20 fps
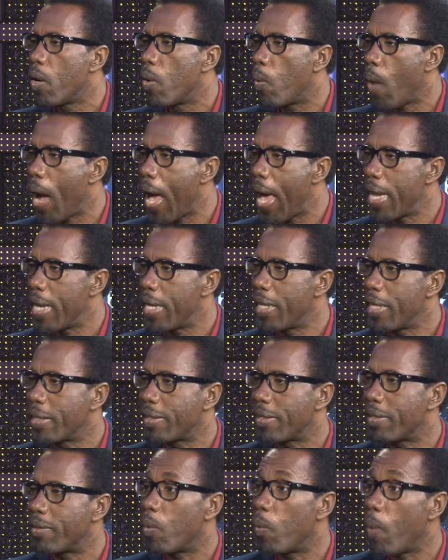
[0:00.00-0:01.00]

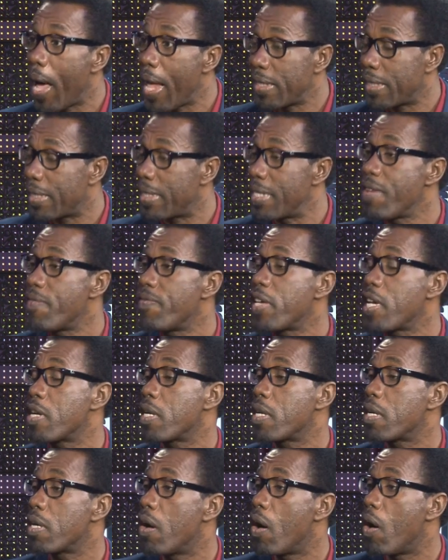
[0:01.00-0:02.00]
whilst living
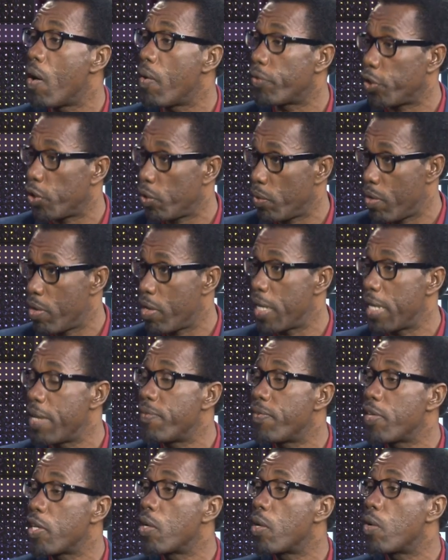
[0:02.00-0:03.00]
offshore
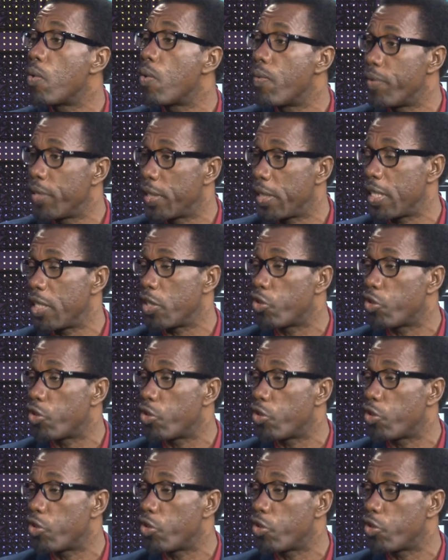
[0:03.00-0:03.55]
living overseas.